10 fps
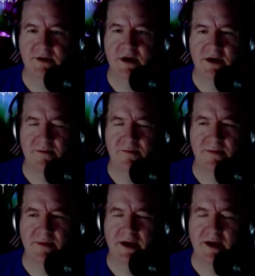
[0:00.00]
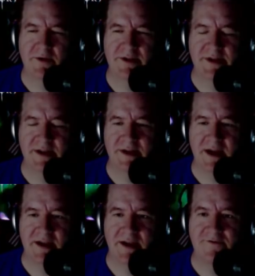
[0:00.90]
I wouldn't say it's
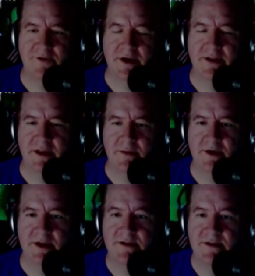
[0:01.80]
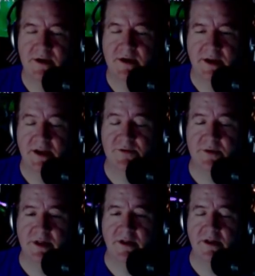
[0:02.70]
high def or anything, but it's
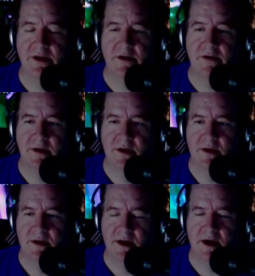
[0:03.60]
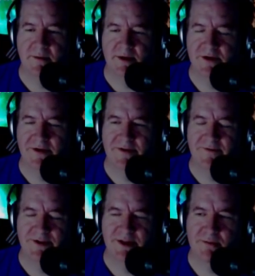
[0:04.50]
really clear. And you can
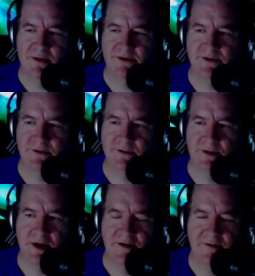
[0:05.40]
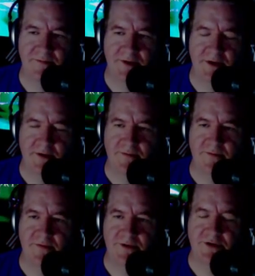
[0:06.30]
even see the muscle,
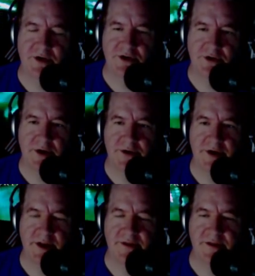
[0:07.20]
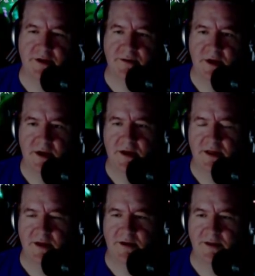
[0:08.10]
structure underneath the
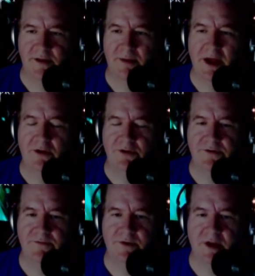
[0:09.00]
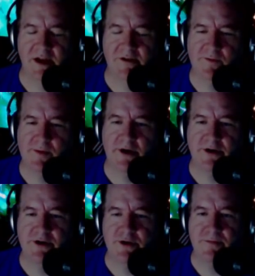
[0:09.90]
the pelt, for lack of a better term.